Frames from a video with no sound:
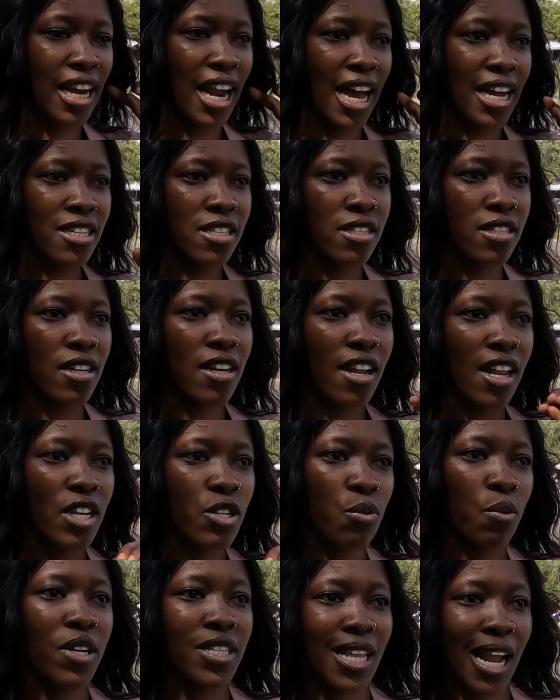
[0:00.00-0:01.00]
Next,
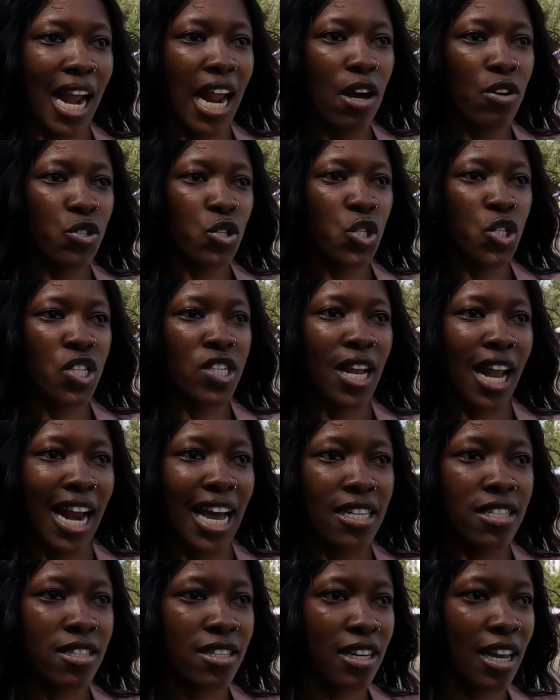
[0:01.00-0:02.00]
it was launched
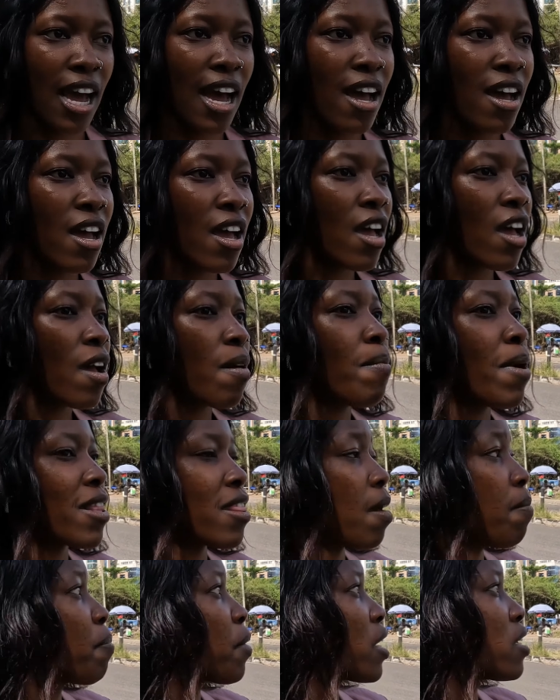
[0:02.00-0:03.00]
last year mm-hmm. by
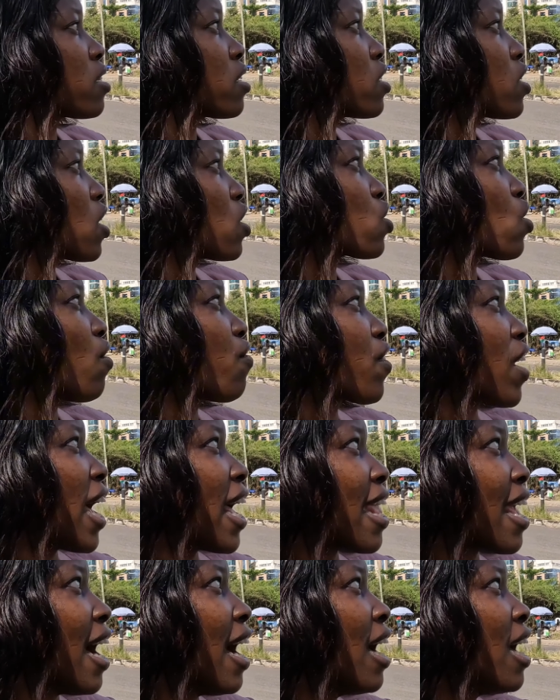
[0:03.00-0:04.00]
the president of
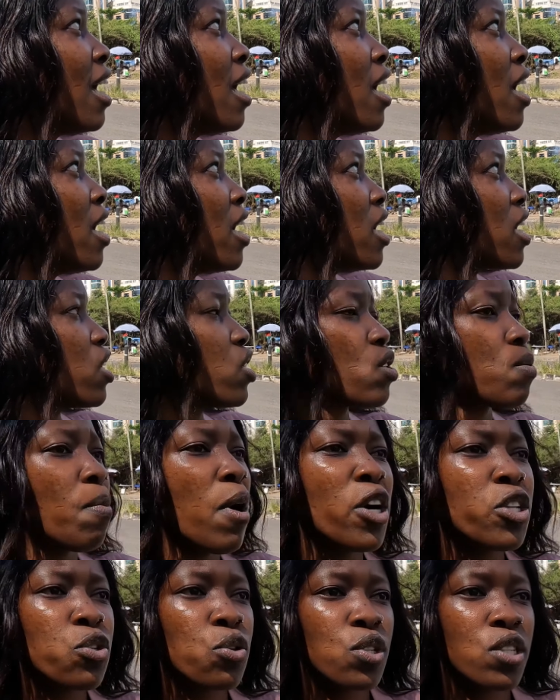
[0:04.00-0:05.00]
Kenya. Wow. It's
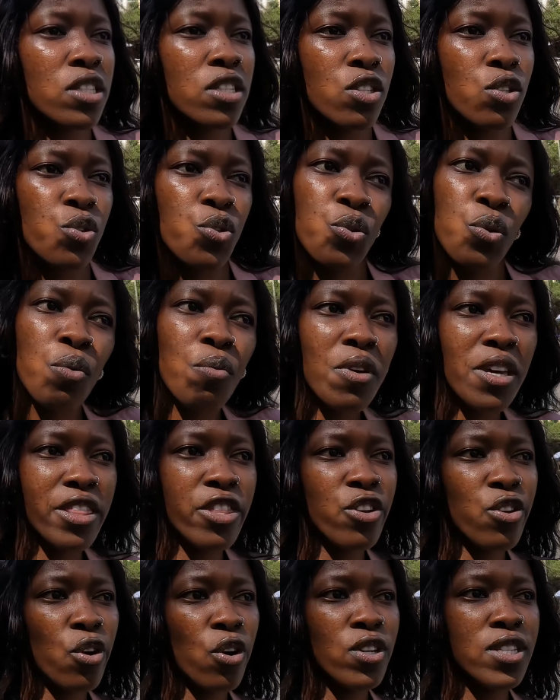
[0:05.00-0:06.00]
more to do
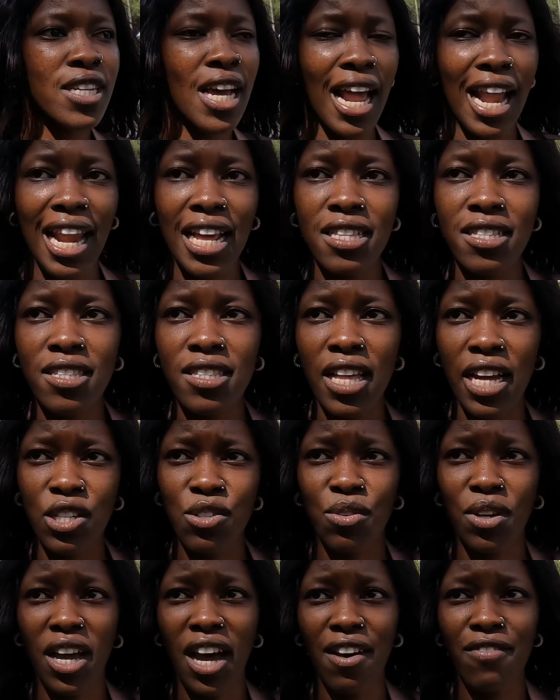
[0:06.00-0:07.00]
with, you know, talents
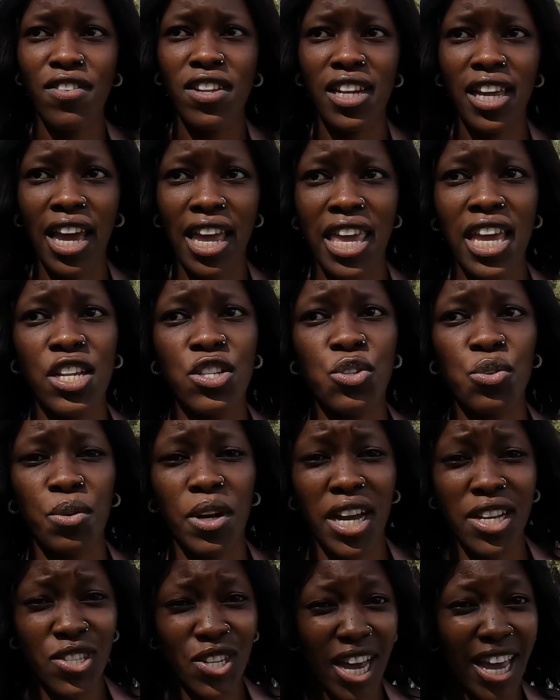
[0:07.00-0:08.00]
that we have in Kenya and
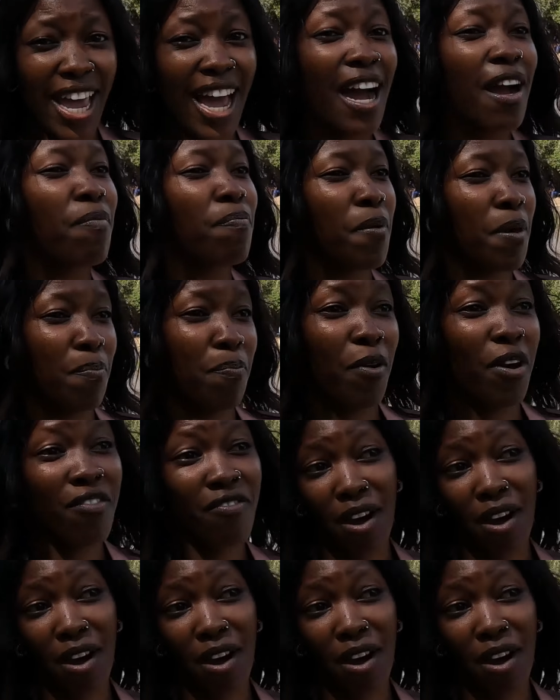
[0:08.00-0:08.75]
to nurture young people.